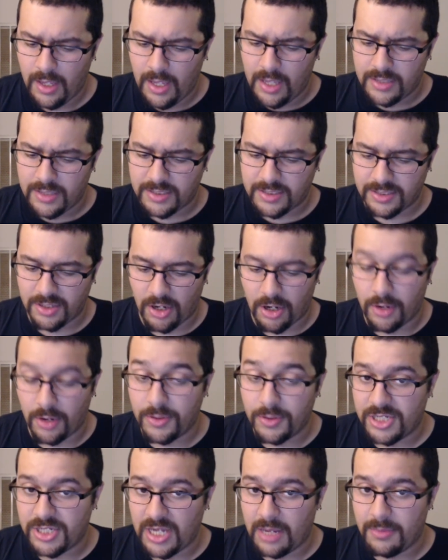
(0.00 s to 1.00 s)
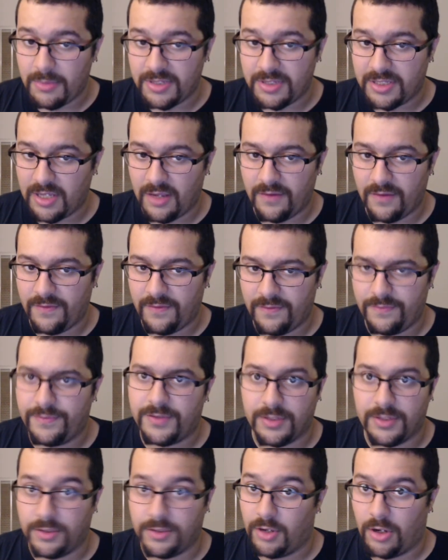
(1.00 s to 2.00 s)
Cesaro and Sheamus of
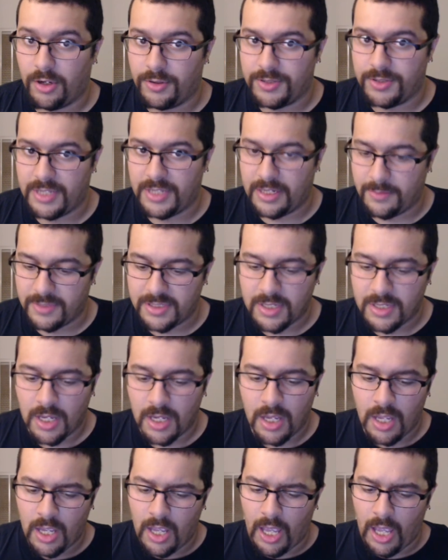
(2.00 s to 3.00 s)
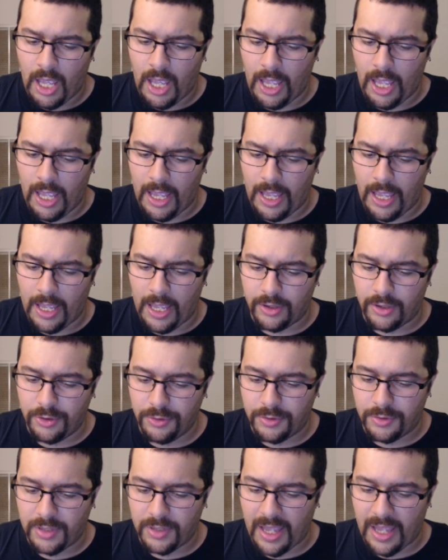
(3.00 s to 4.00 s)
Cesaro and Sheamus,
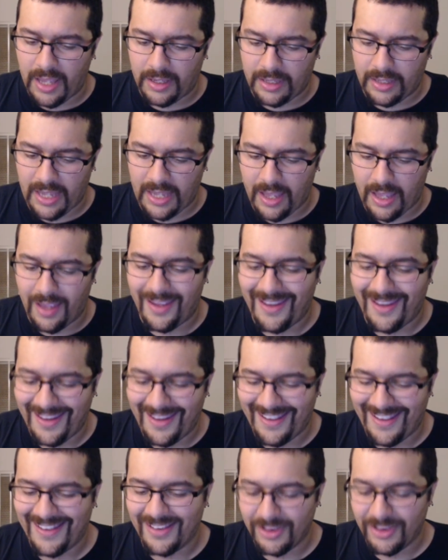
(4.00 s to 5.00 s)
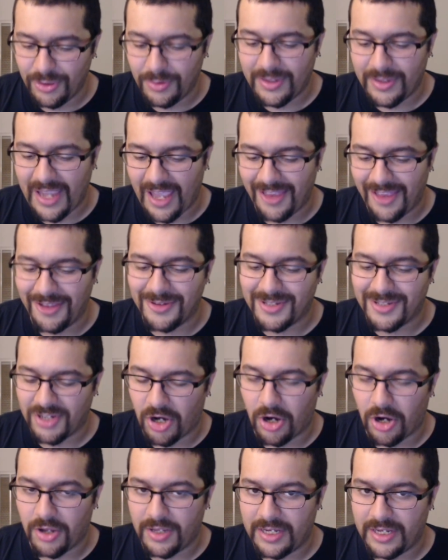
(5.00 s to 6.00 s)
Luke Gallows and
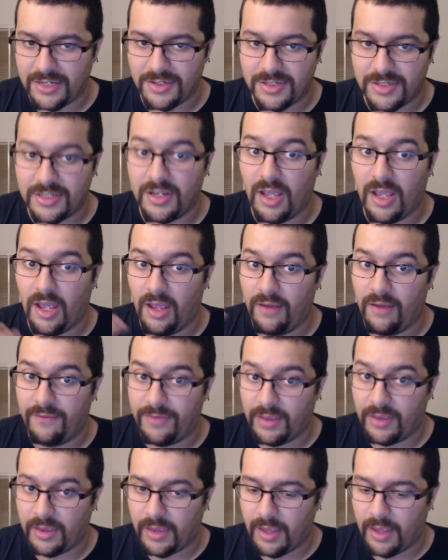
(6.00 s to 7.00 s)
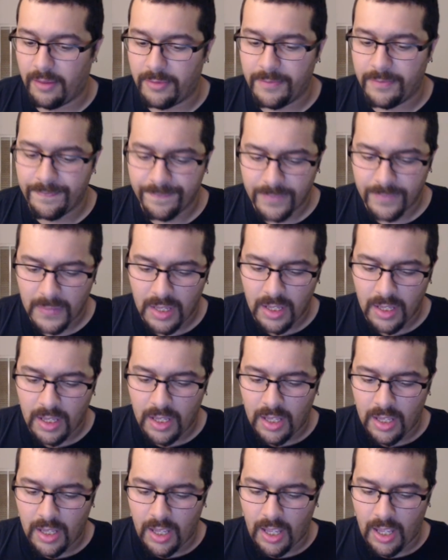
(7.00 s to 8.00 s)
Carl Anderson of the Club.
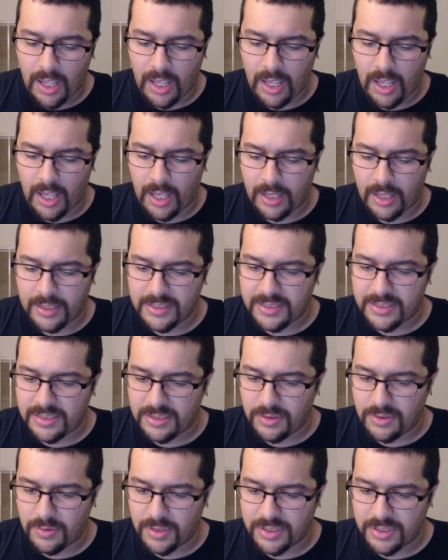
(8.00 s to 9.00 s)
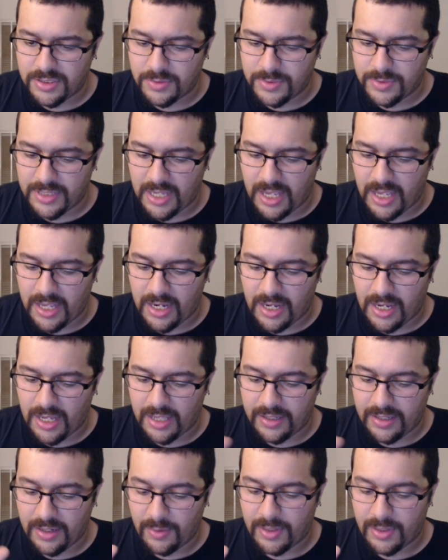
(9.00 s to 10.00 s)
Let's see, who else do we got?
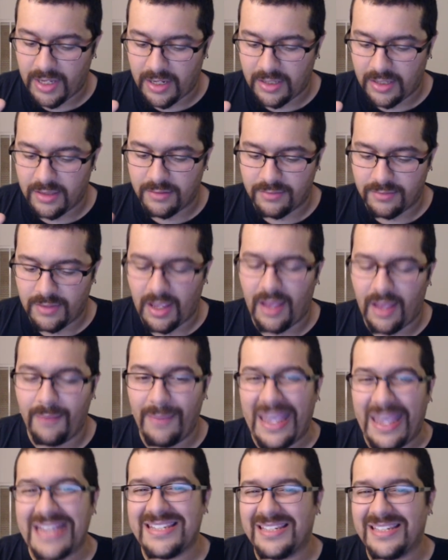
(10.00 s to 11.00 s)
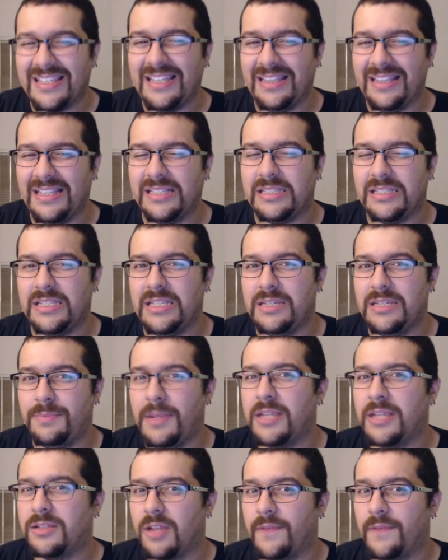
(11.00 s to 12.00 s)
Now we got I basically listed these
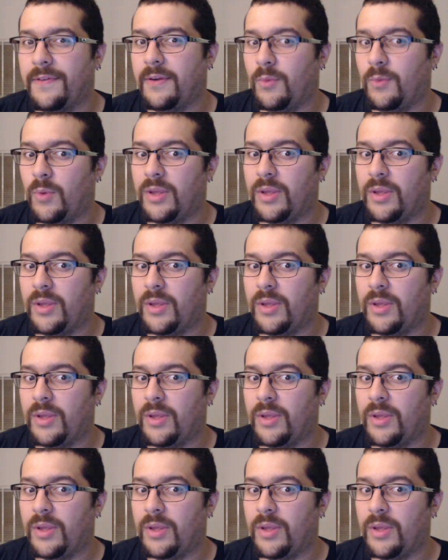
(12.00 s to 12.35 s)
based off of